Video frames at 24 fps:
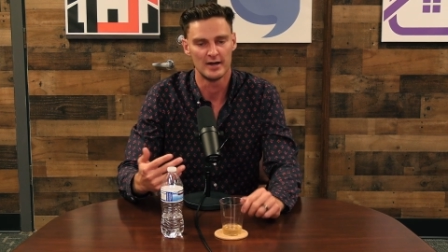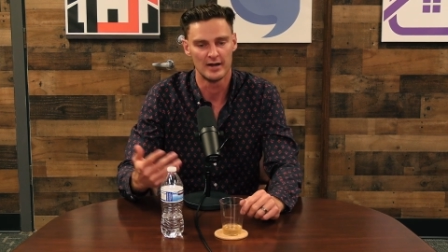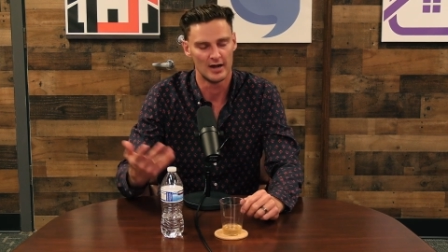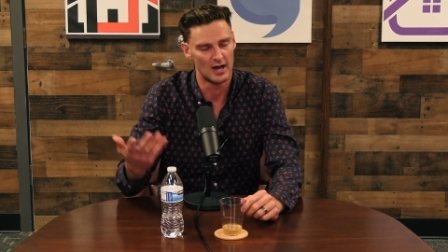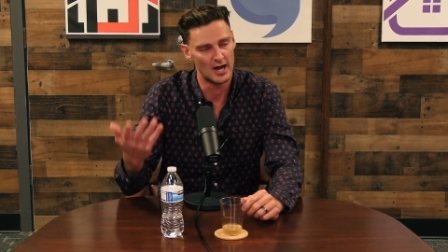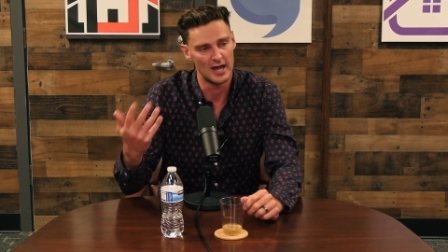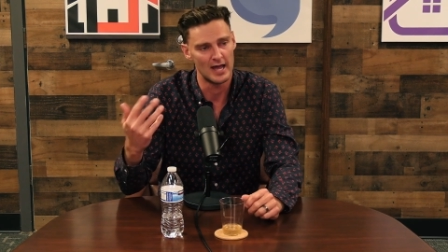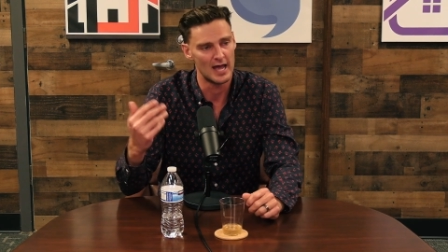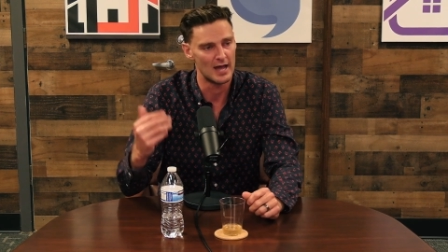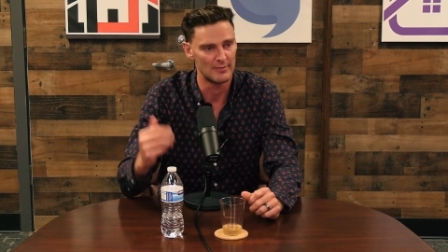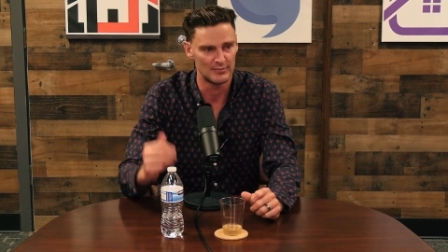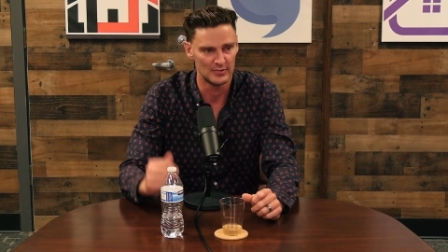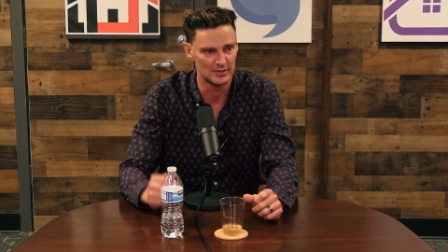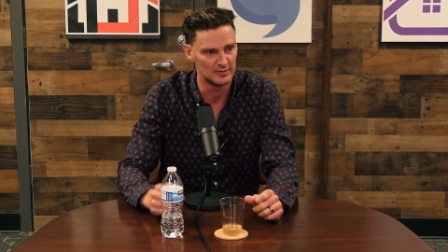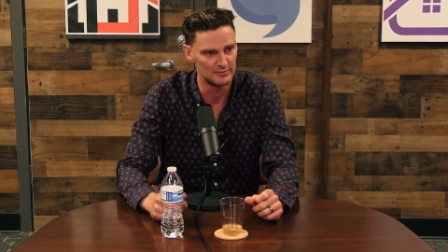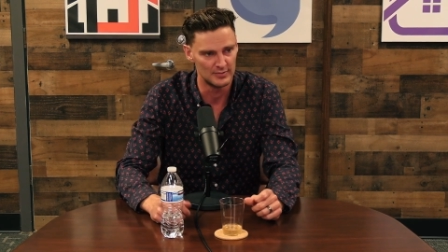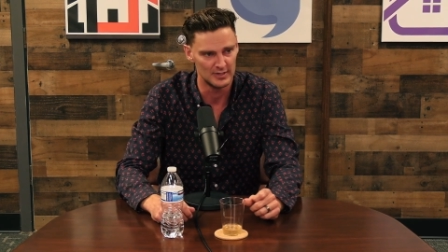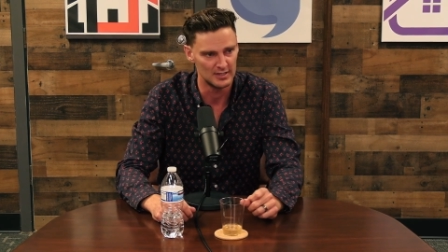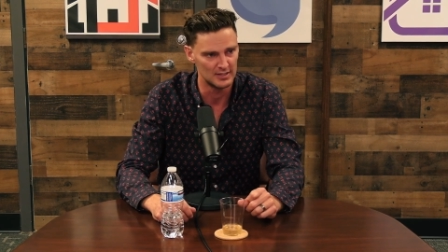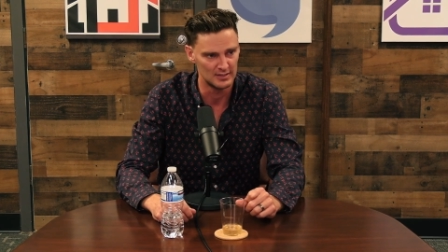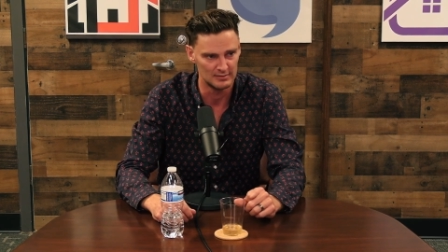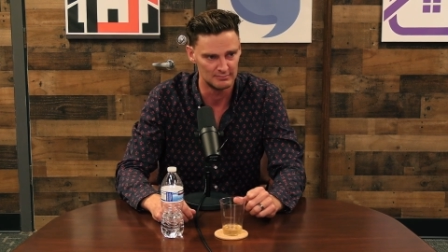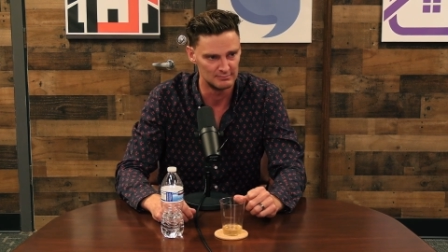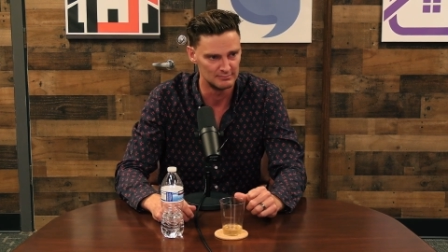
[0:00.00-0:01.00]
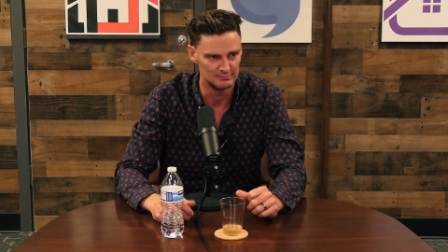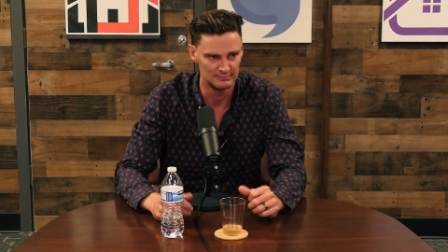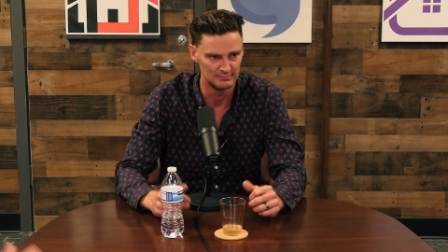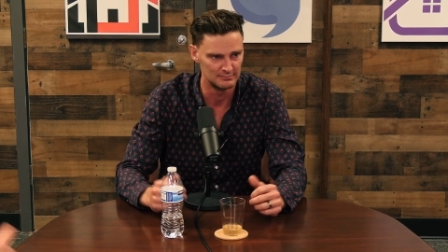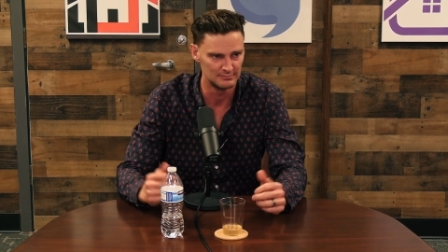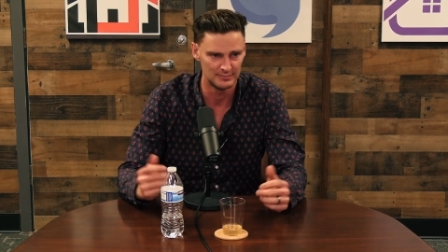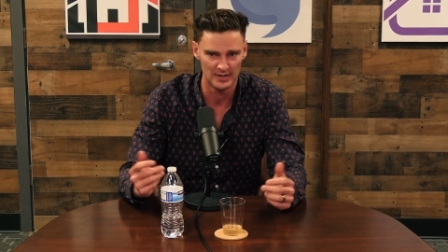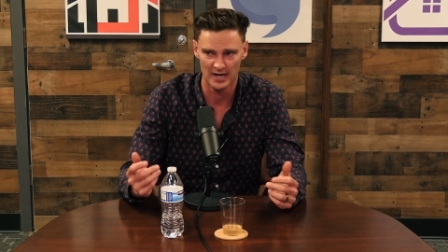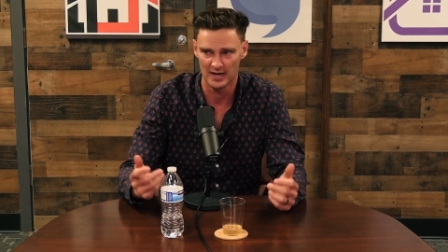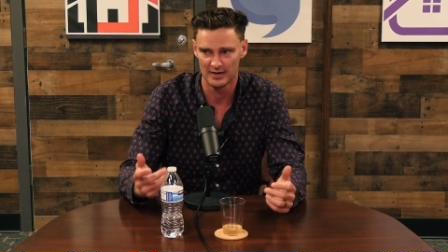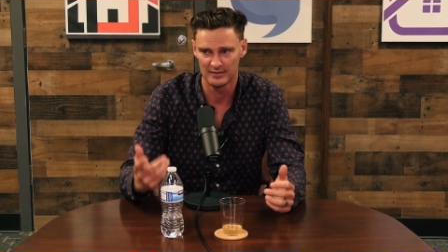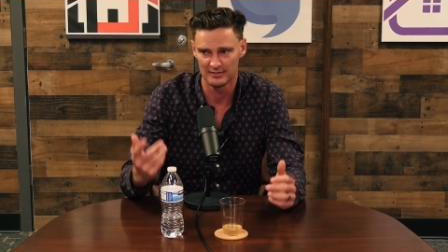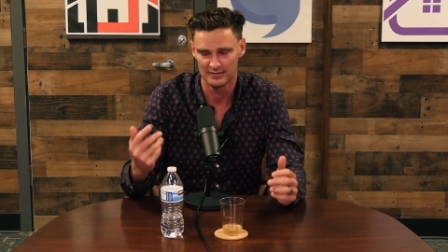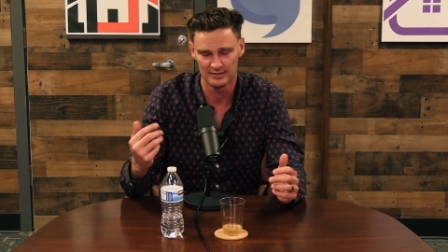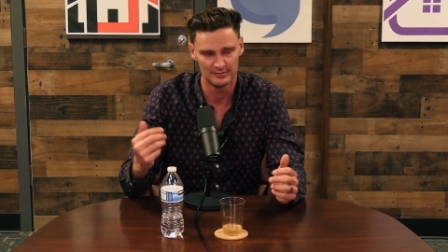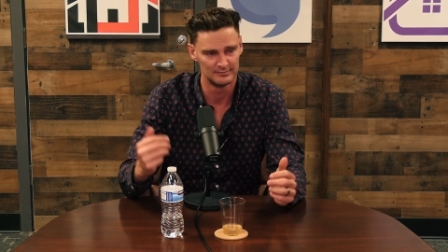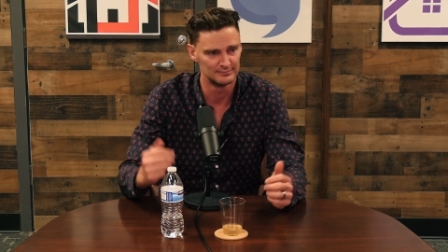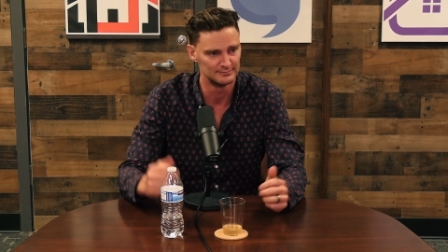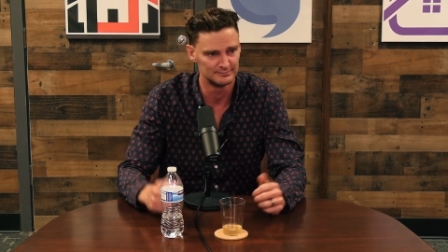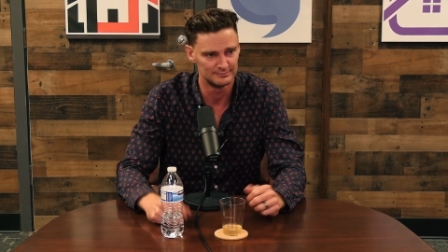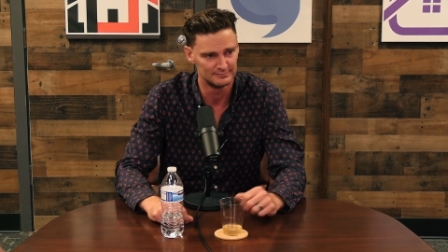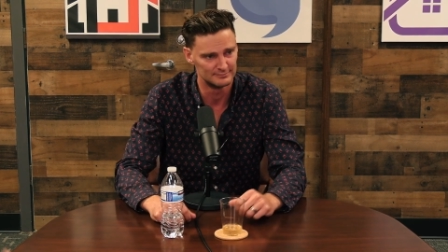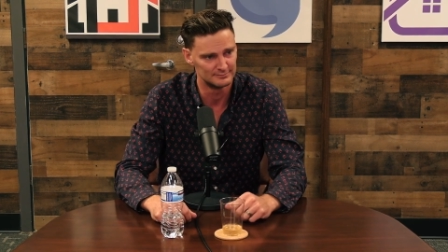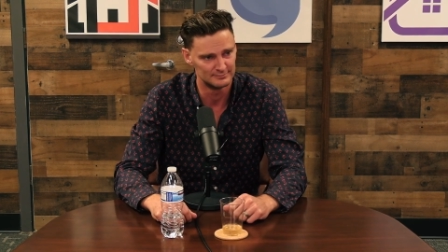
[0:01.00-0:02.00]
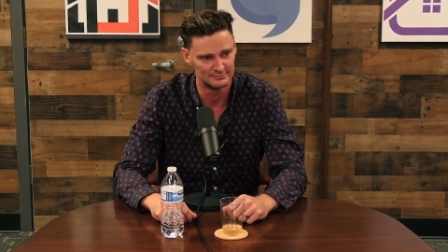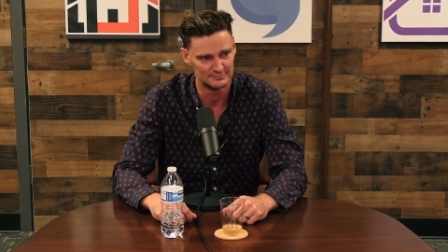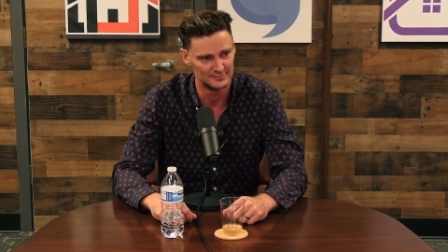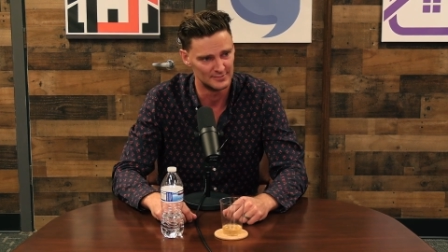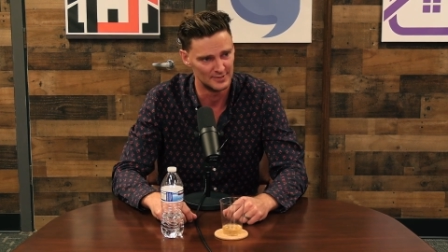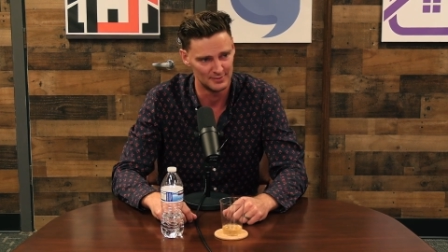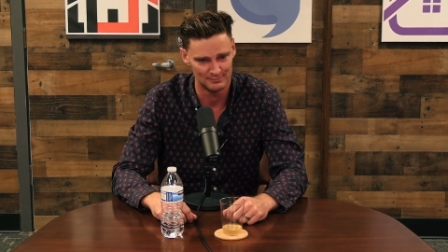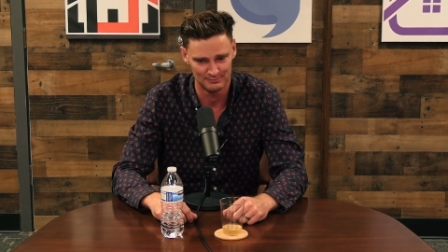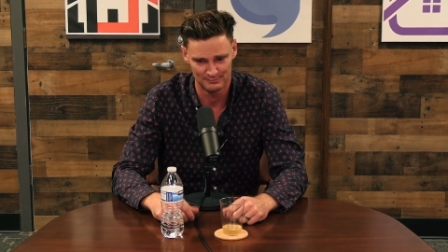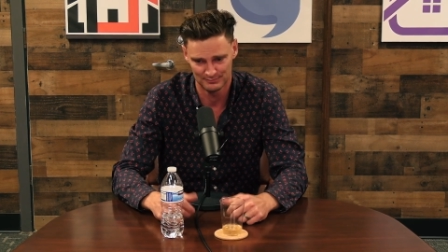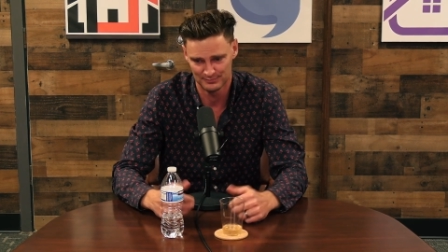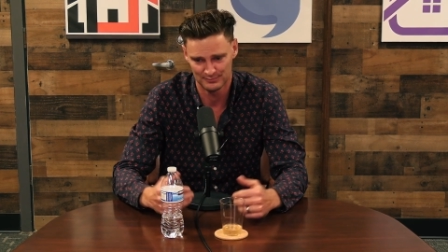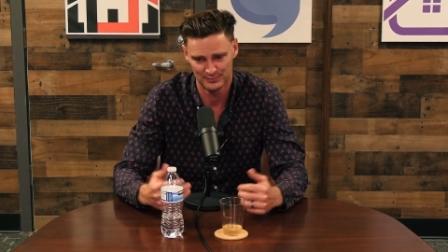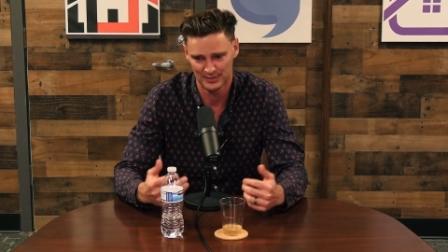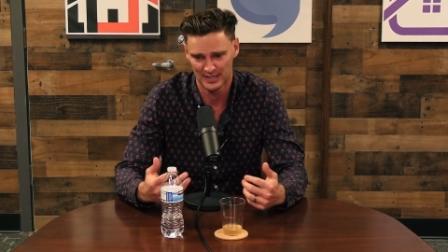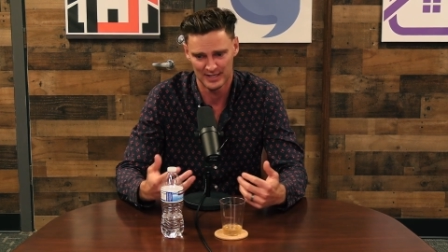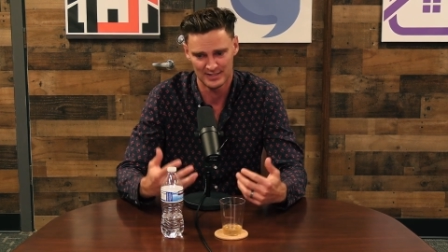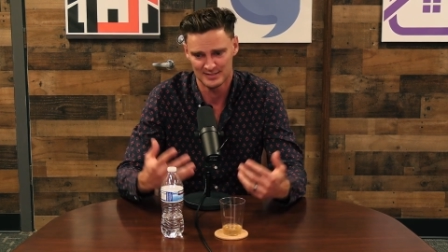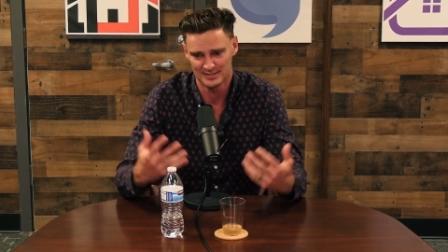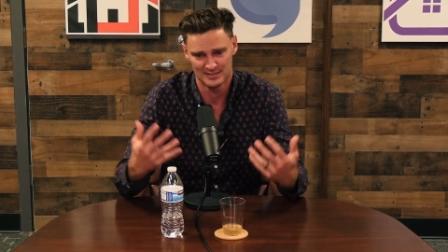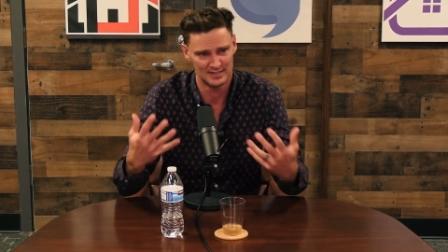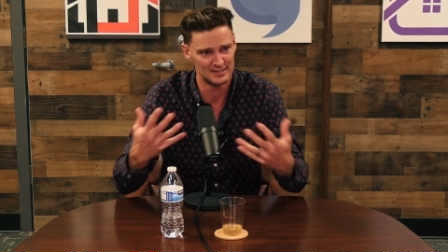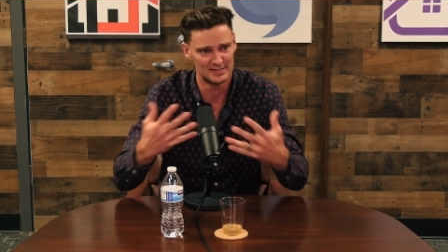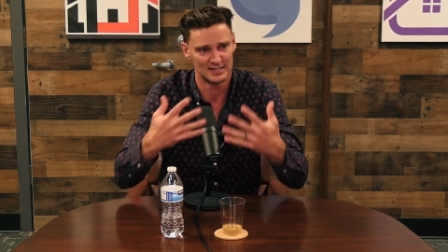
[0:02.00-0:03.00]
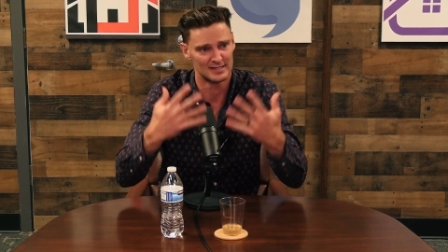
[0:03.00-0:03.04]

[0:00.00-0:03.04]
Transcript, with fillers: And I happened to be part of the the place, the